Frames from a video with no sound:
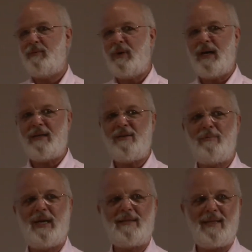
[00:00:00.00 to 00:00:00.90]
Well, you
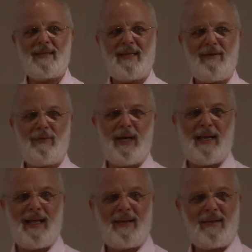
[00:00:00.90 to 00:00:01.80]
might think they
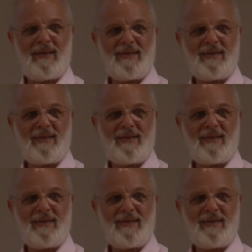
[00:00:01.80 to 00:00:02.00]
ran out of the